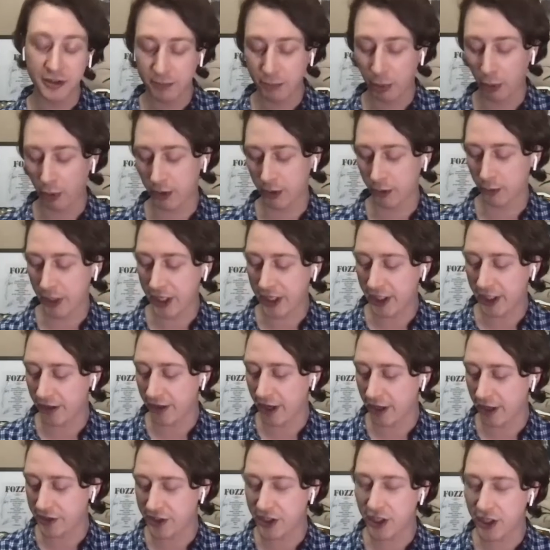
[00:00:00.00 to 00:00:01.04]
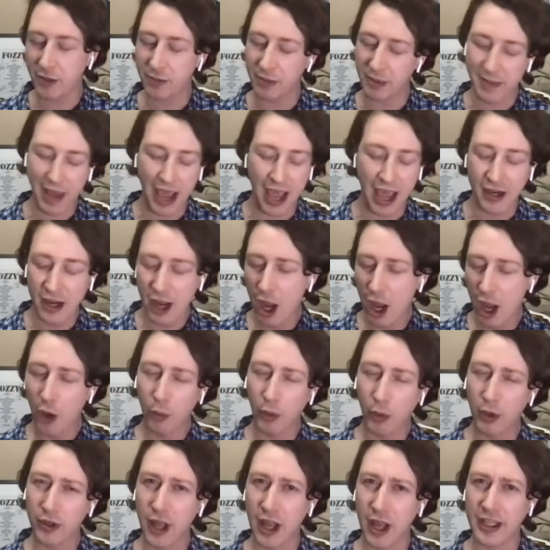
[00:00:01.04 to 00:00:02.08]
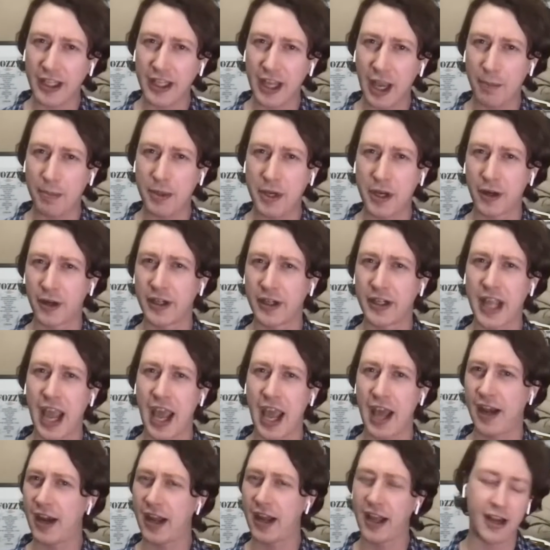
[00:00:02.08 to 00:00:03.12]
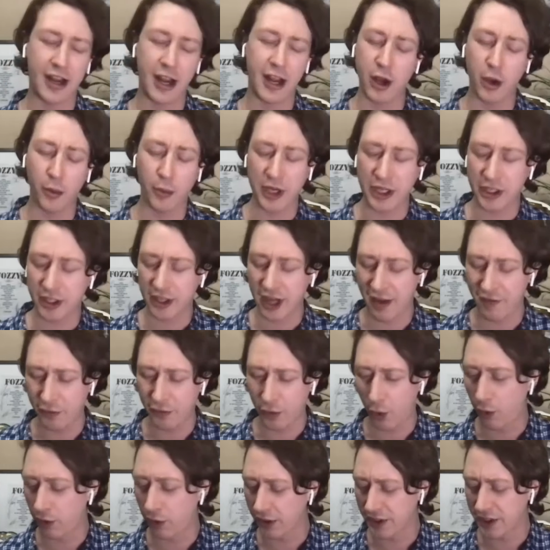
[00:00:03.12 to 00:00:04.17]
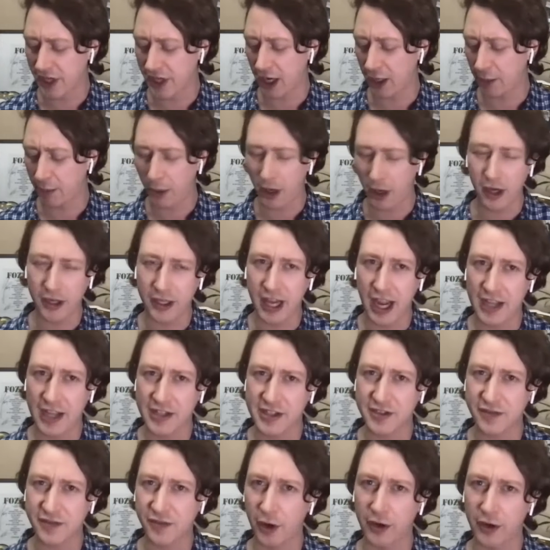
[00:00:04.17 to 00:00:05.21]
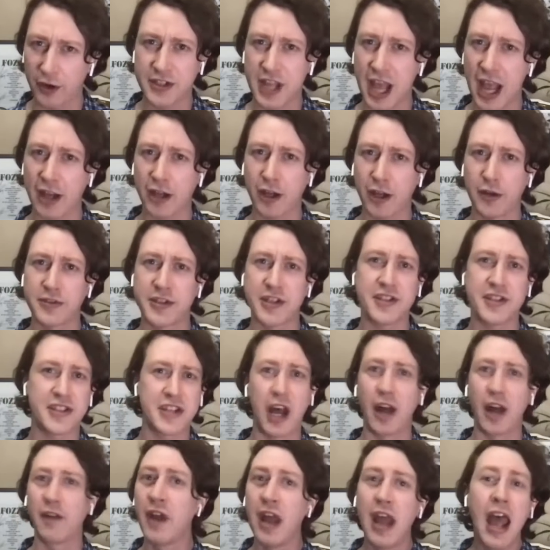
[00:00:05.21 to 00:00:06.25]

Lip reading: Puerto Rico does too. But man, we're lucky up here in Canada. And I know we could have a whole entire podcast as far as that goes itself.